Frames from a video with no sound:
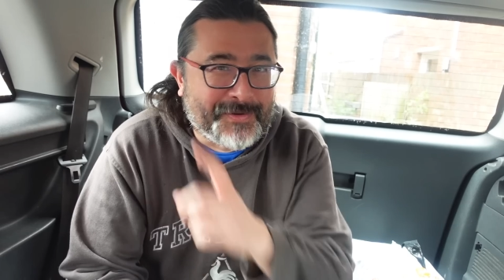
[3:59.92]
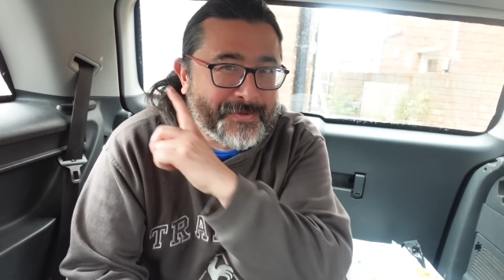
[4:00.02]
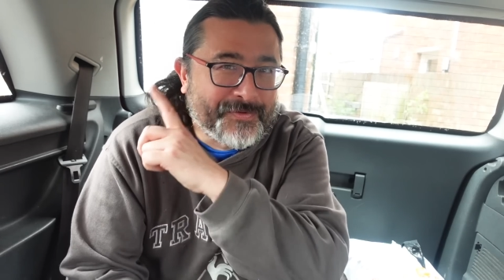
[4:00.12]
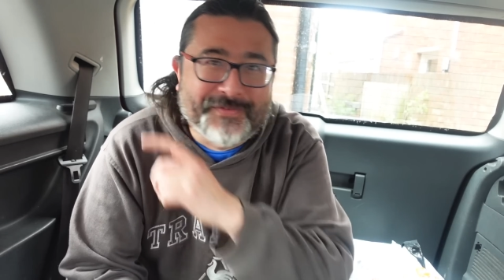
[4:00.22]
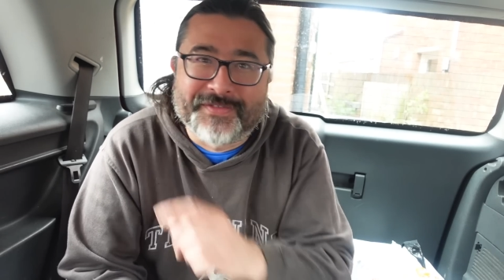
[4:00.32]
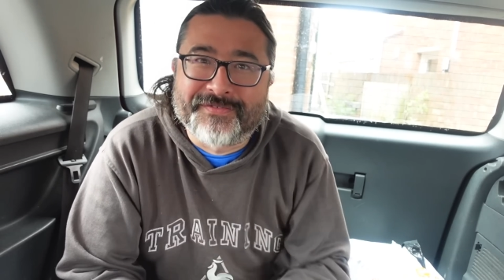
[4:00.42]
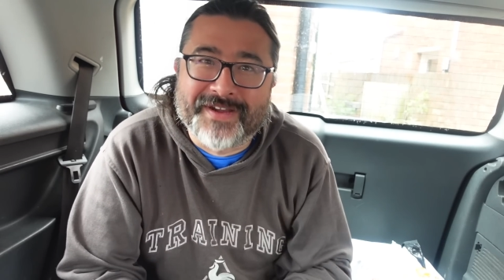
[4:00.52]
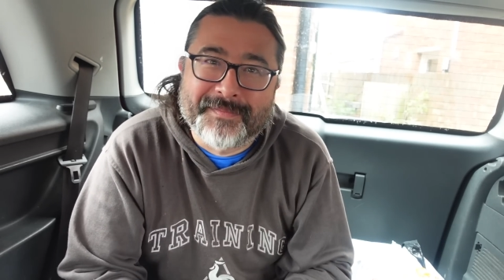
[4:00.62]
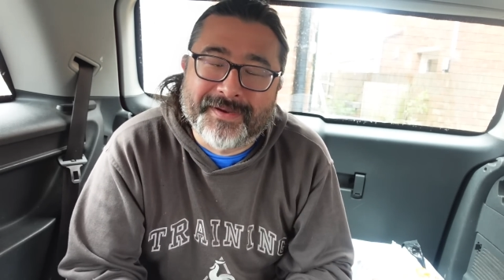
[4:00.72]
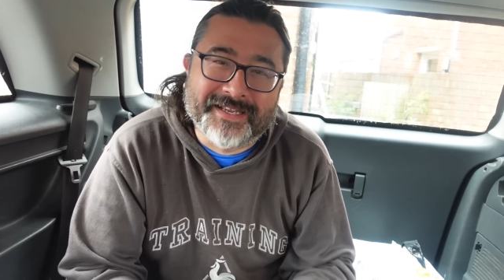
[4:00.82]
I bought for the
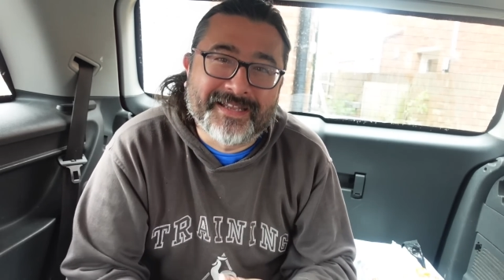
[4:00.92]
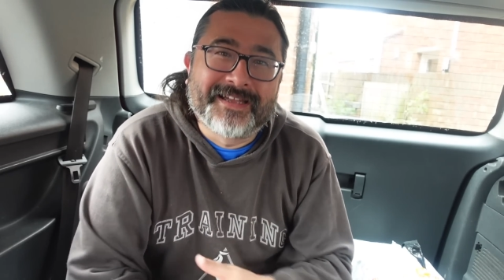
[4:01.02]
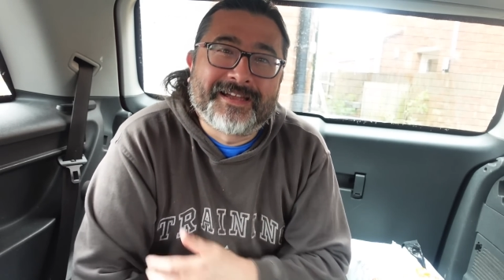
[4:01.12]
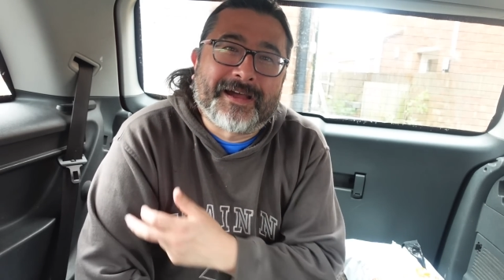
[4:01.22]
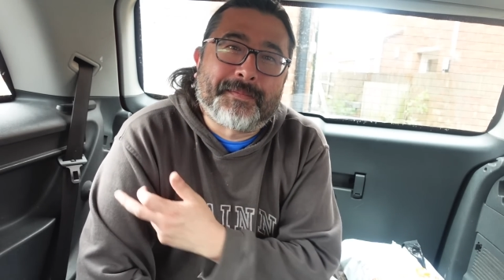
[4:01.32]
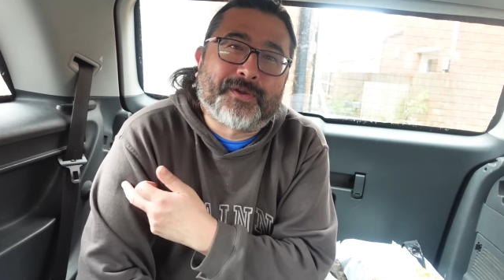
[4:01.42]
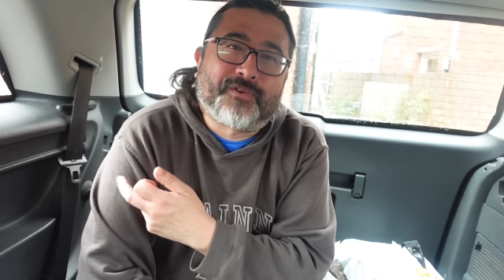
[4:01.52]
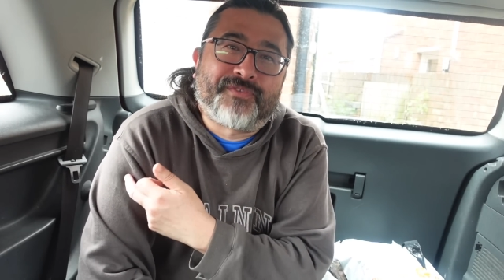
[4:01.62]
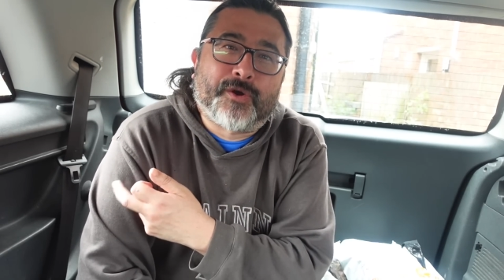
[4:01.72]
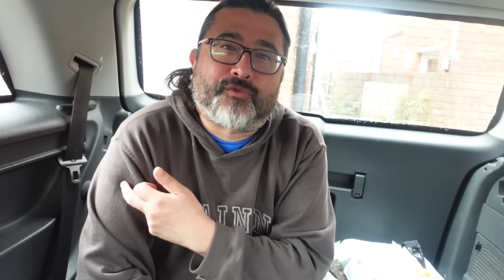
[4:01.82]
family, and my little
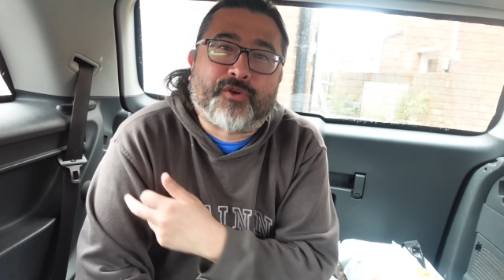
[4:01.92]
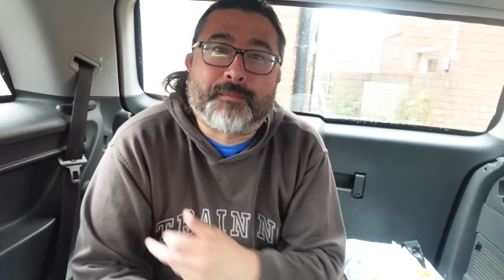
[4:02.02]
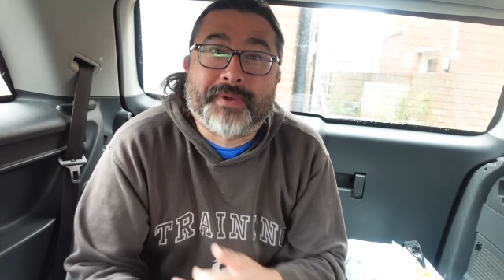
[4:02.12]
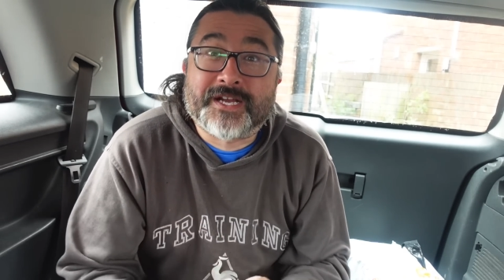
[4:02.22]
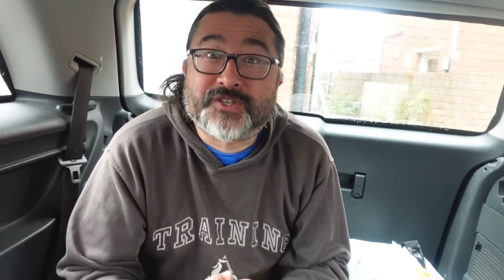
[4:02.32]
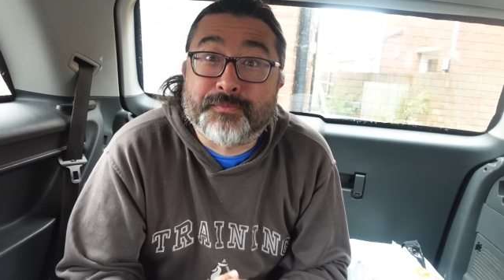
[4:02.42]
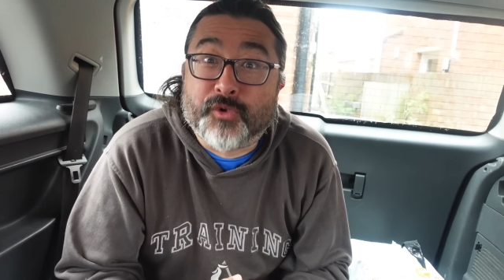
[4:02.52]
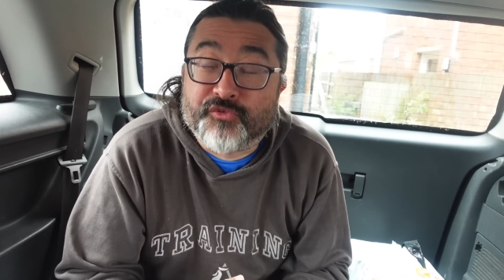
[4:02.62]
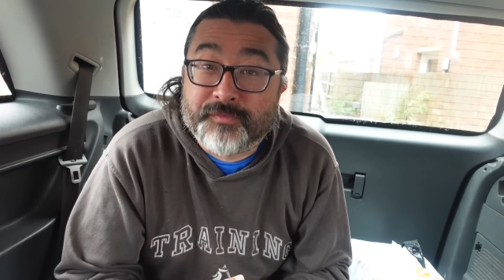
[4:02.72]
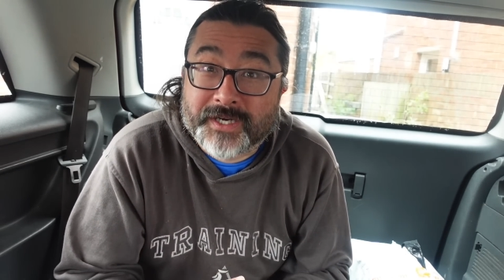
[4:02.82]
Velcro badge I
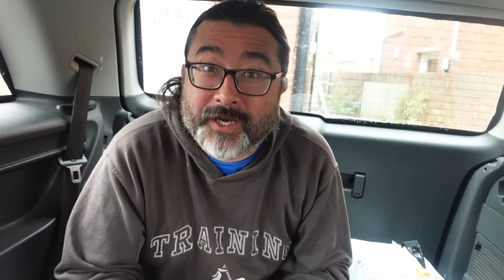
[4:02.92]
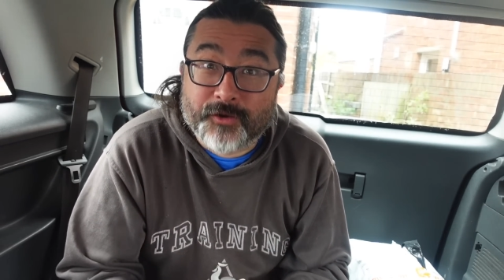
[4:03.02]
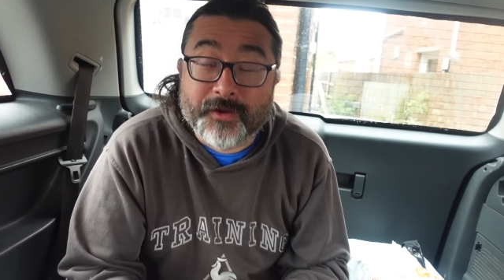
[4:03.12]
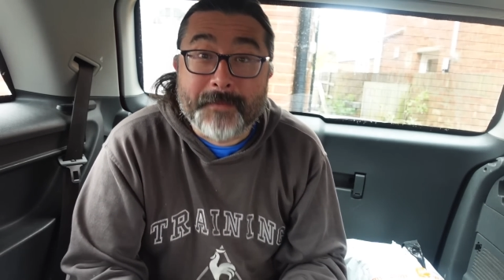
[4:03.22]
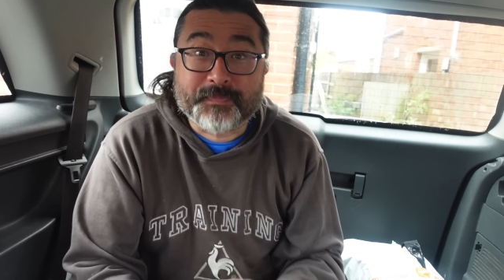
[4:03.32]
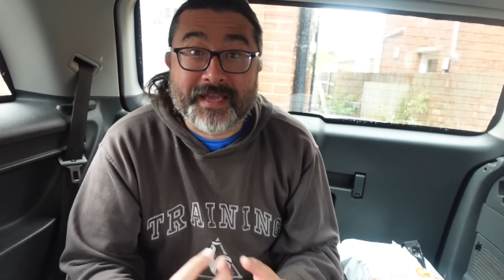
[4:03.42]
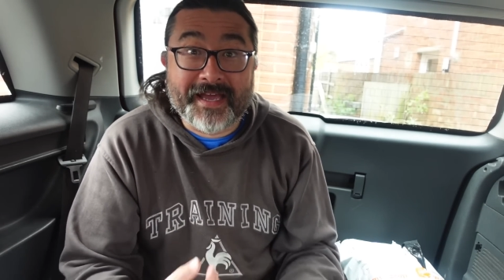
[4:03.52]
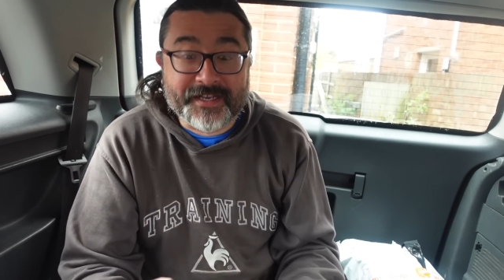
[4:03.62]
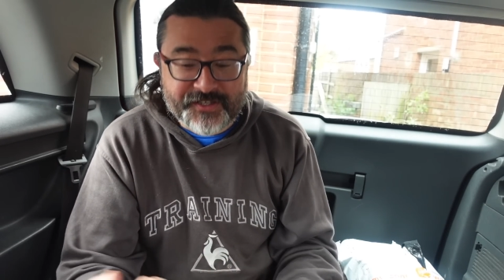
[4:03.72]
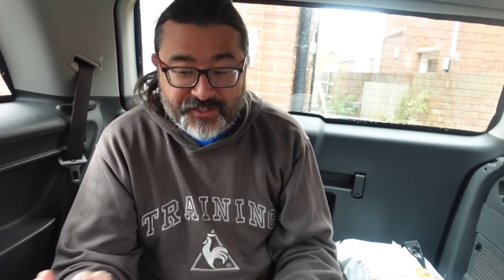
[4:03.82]
bought for my coat.
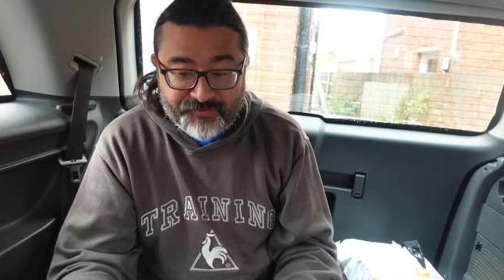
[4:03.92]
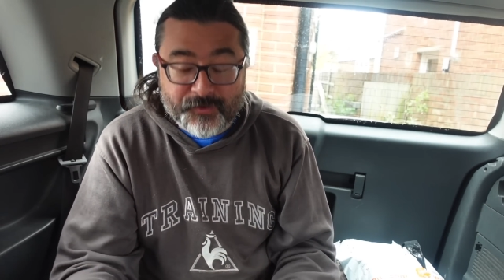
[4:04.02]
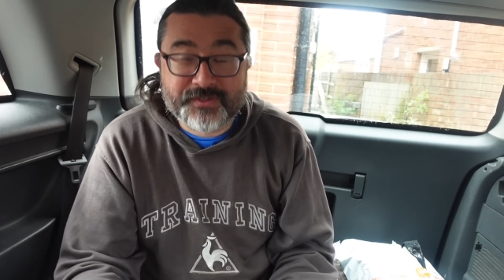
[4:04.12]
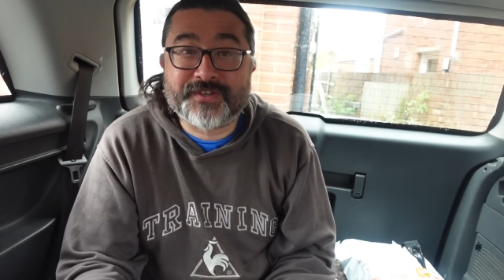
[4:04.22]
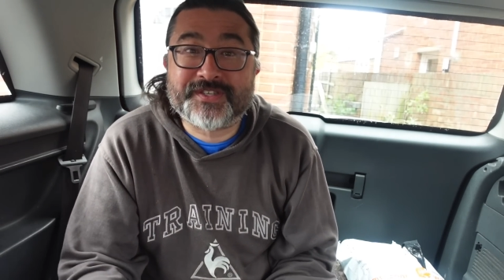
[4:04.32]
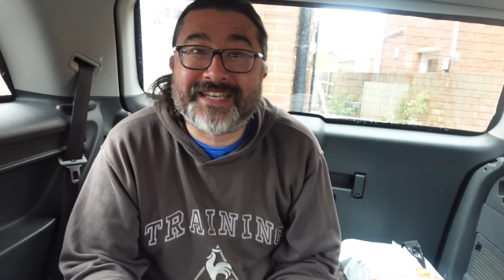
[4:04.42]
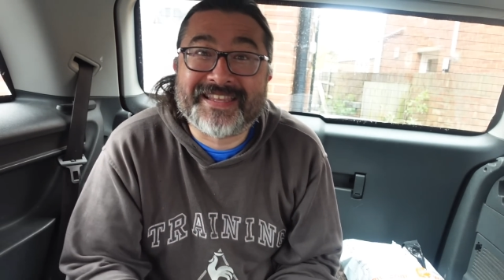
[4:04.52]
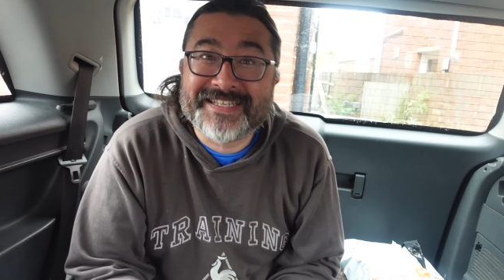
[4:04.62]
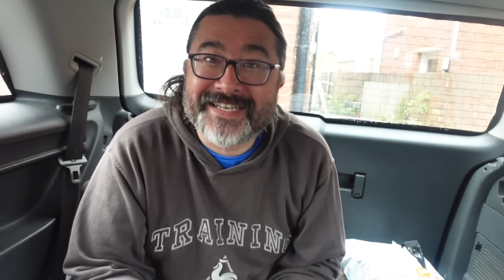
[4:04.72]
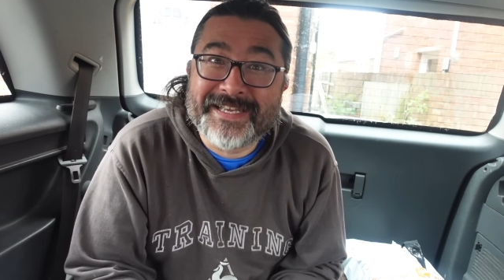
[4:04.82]
And you've also seen
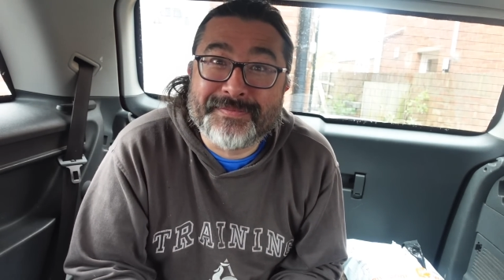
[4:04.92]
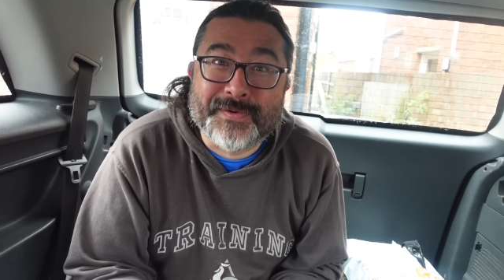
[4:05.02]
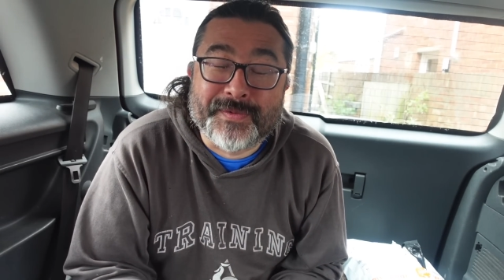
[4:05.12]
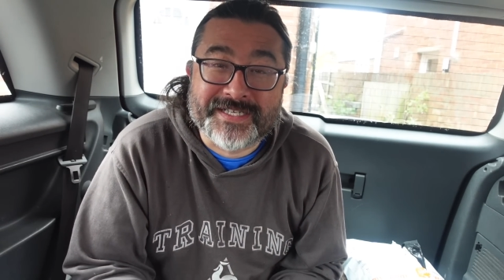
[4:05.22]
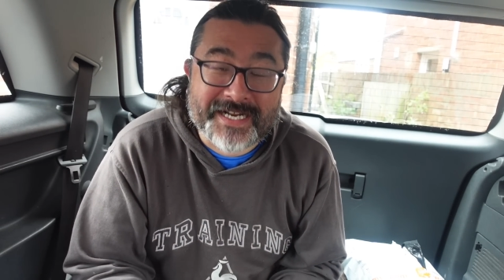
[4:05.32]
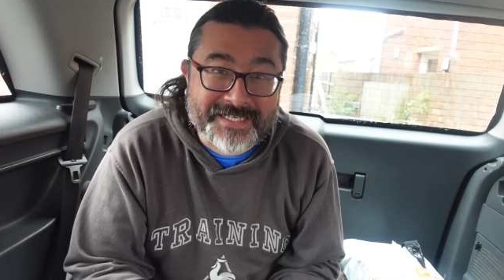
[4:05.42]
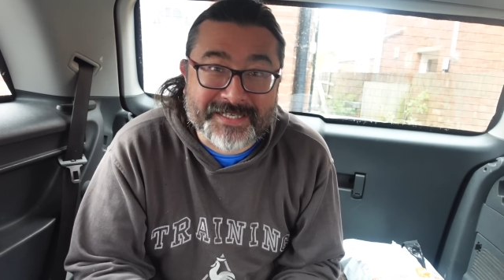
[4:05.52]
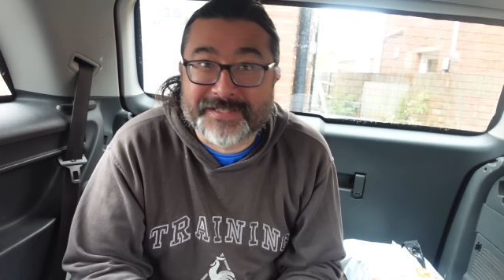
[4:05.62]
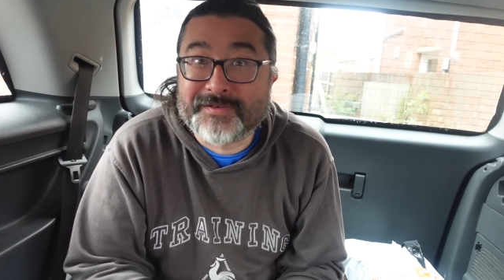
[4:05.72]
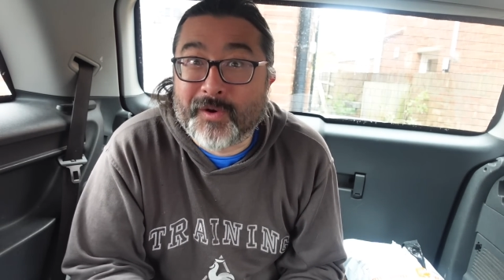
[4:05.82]
the table, which actually
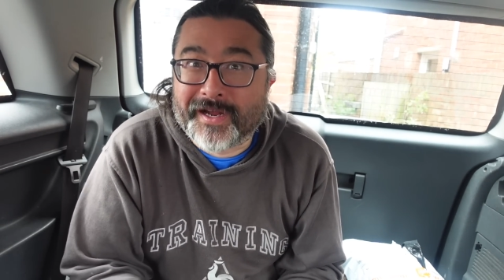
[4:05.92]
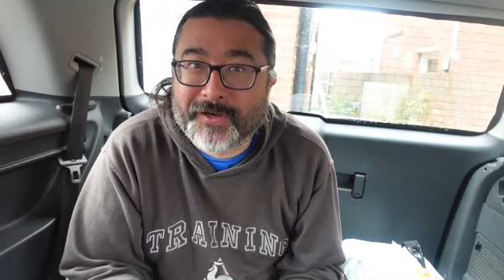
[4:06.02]
is quite